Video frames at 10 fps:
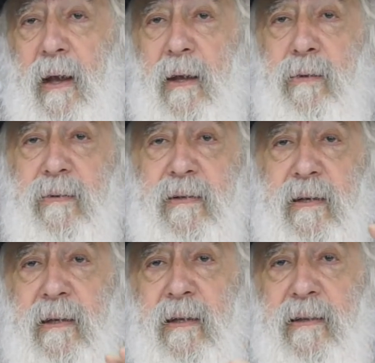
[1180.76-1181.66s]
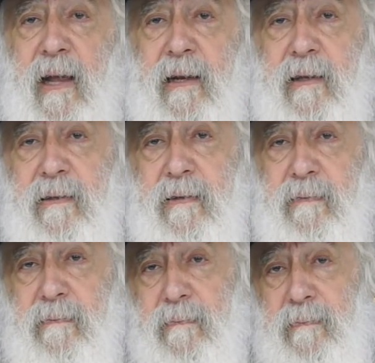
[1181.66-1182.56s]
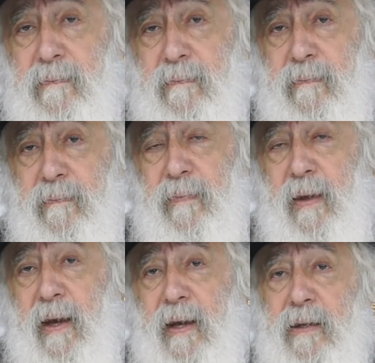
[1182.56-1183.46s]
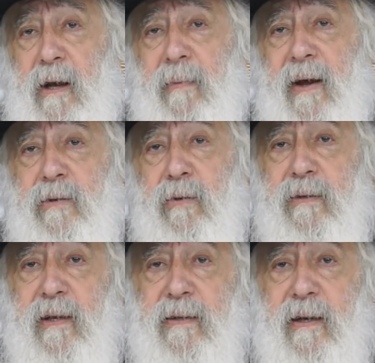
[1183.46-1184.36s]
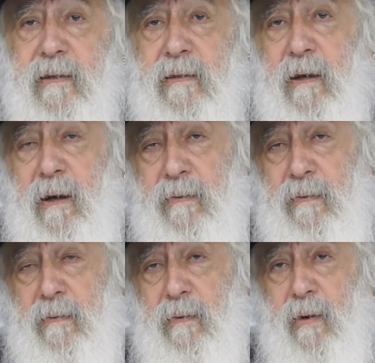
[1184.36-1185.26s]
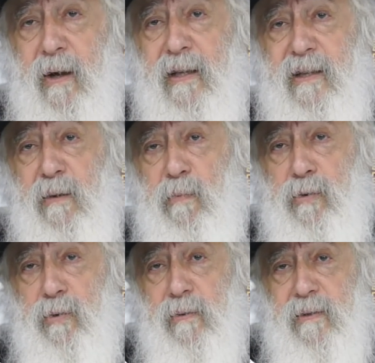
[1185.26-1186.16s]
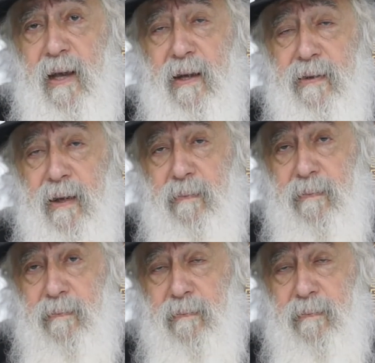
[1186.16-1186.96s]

You see the talit, it reminds you there is God. Item oto zchartem.